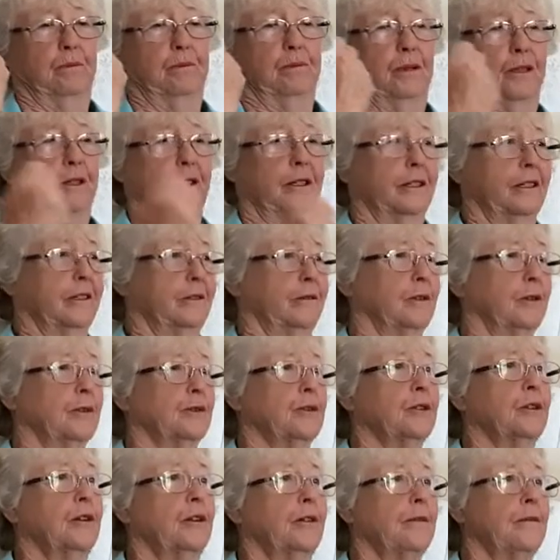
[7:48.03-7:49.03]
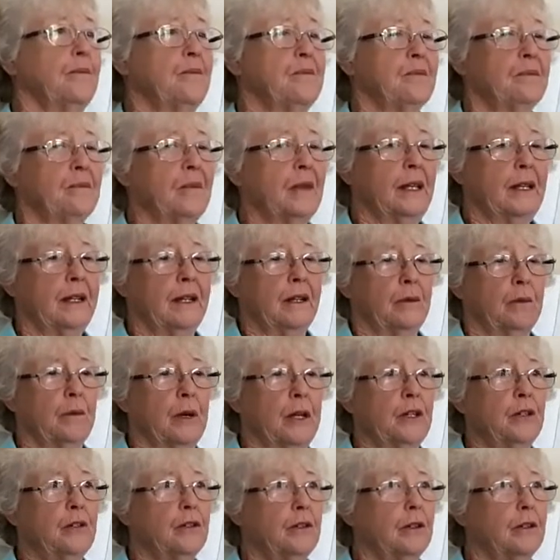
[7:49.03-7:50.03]
pull the quilts off.
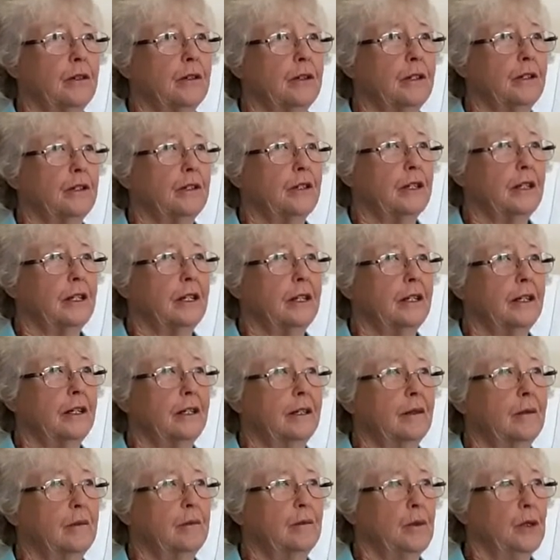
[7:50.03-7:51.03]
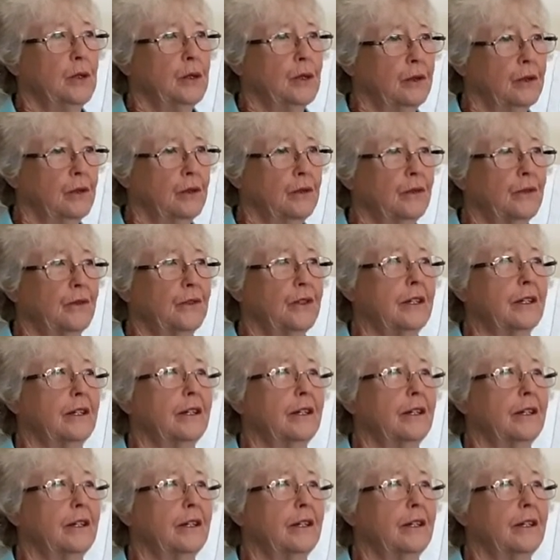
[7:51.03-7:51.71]
When Joan and Dean moved